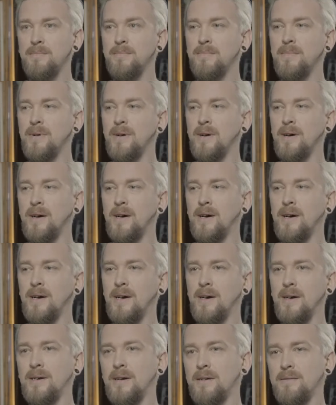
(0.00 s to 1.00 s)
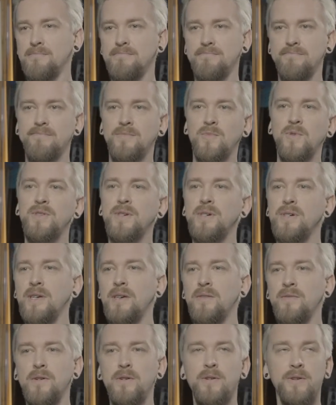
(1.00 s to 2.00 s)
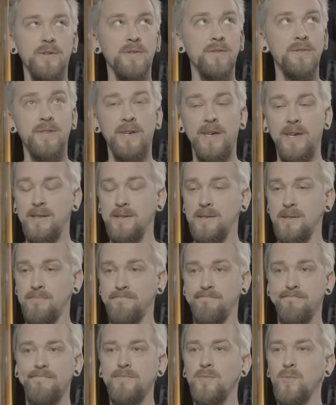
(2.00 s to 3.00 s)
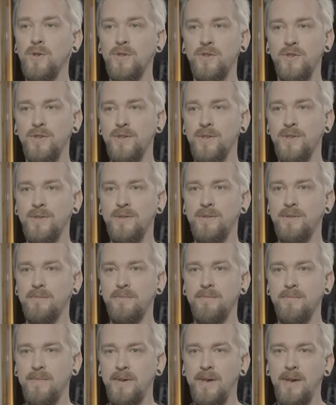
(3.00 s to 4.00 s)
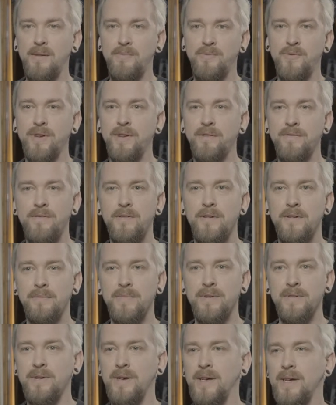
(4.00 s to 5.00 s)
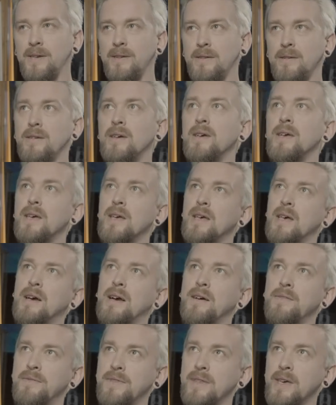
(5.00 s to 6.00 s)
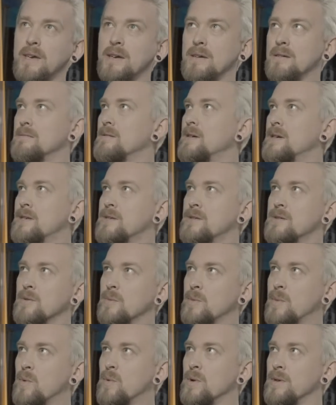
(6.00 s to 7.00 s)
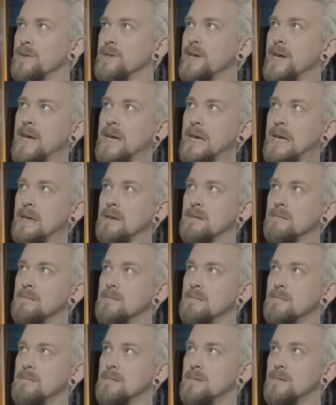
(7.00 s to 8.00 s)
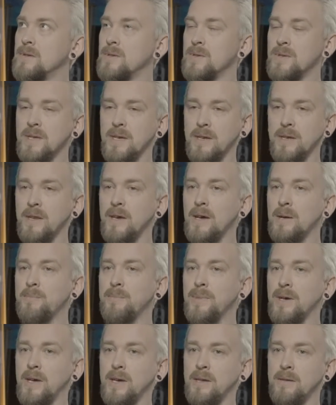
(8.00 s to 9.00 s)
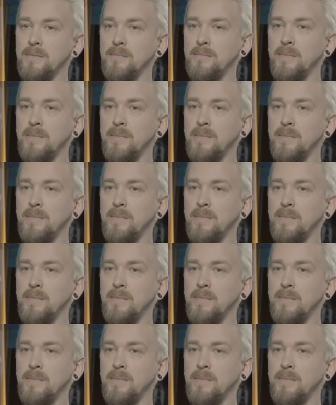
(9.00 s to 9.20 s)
But with the EVE Audio things, it was just pretty affordable, and I think it took me one day to set it up and